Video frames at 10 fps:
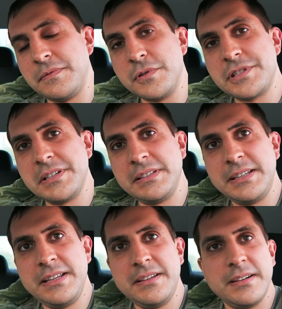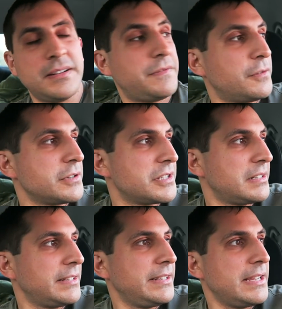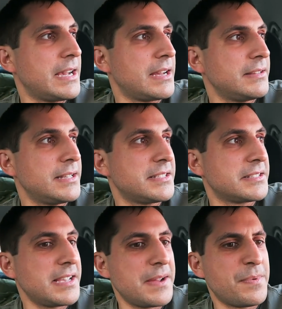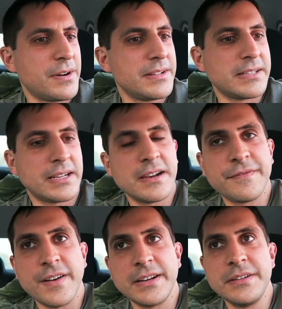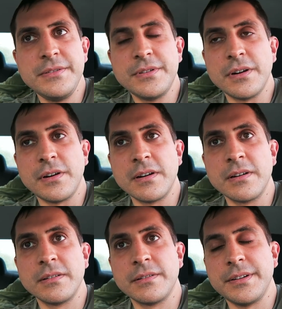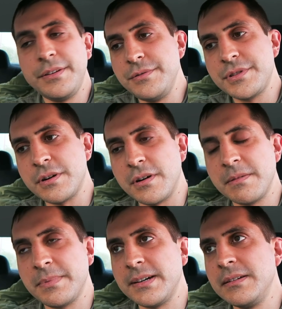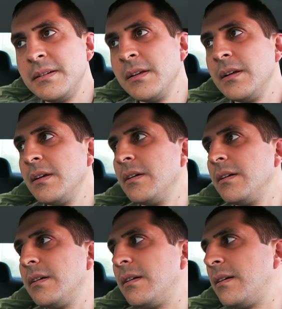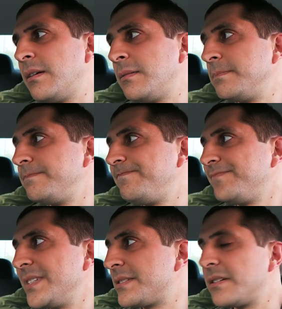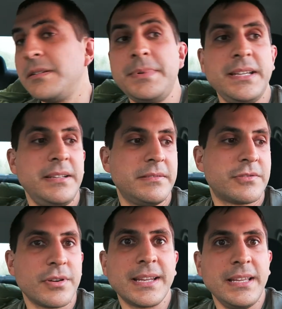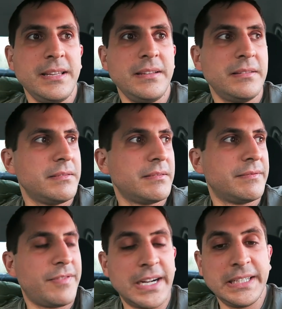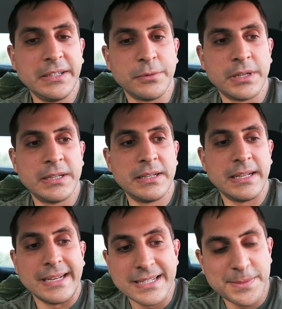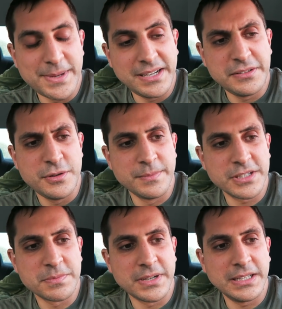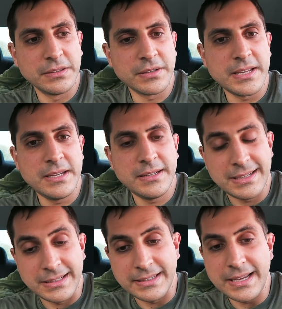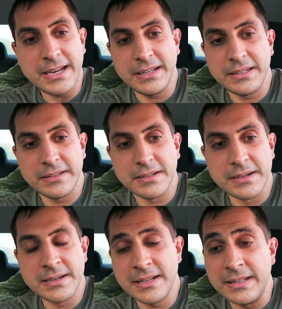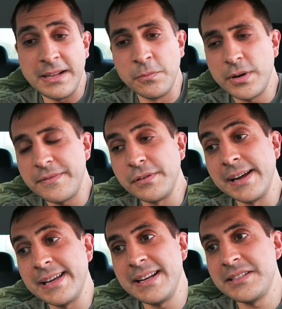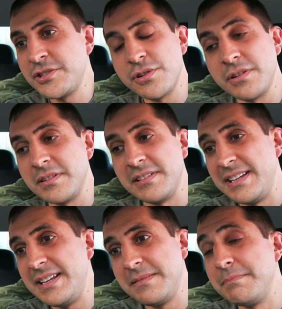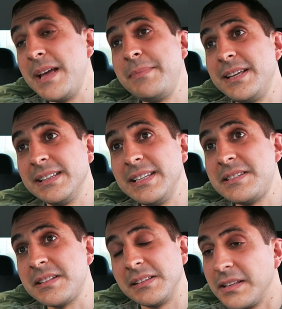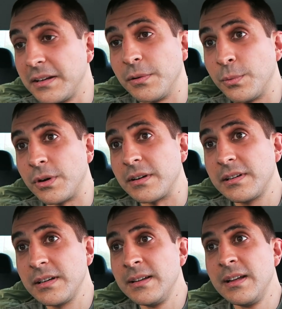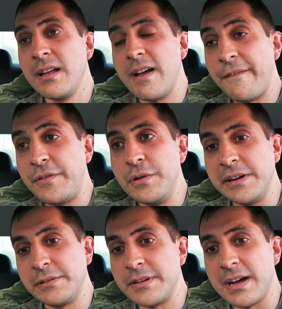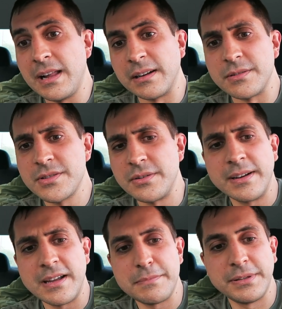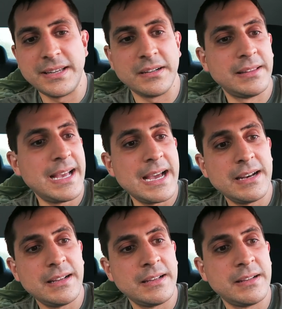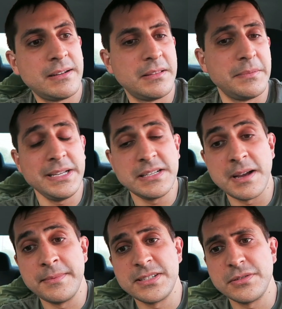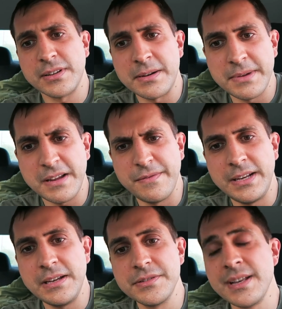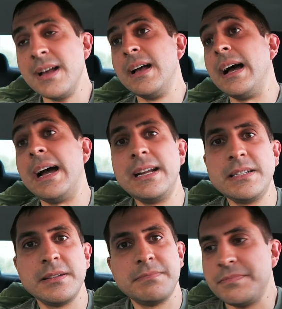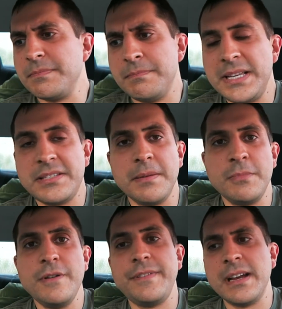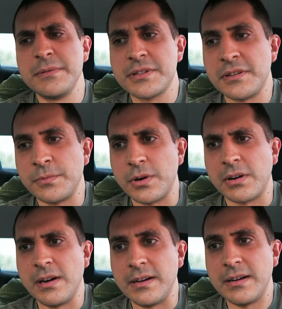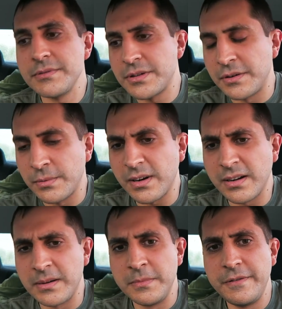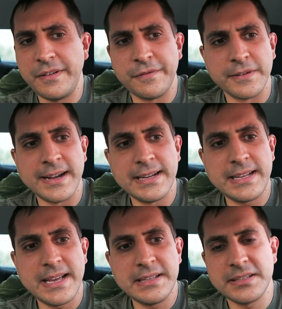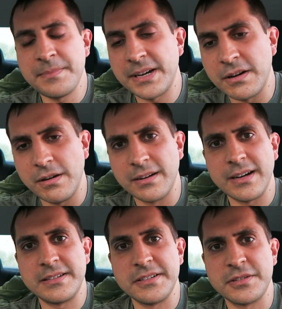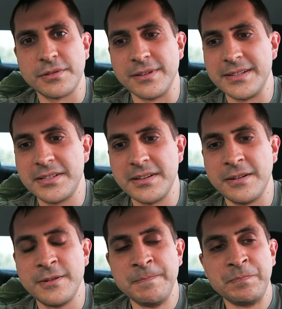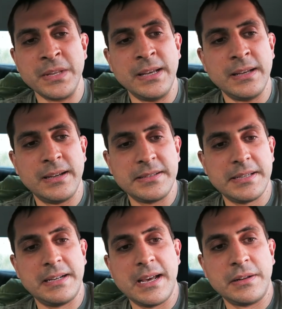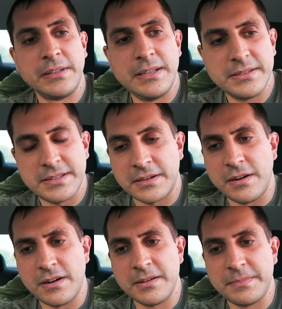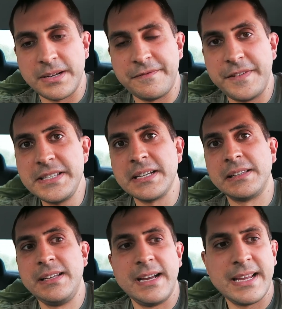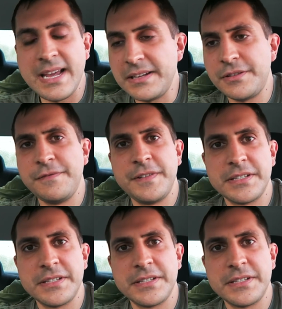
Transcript: Fortunately, unfortunately, yeah, that's the sad part is I got to find a new car or a used car, but um, it's going to be tricky finding one and not spending too much money looking and getting it done. And then whatever I get, it's sure to need maybe at least a little work, a few hundred dollars. So I got to plan on that. And meantime, I still got to make videos. I had to miss the movie I was going to work on. I was going to work on a movie for nine days. Then my car got destroyed. So I said, not only is the car, but physically I can't do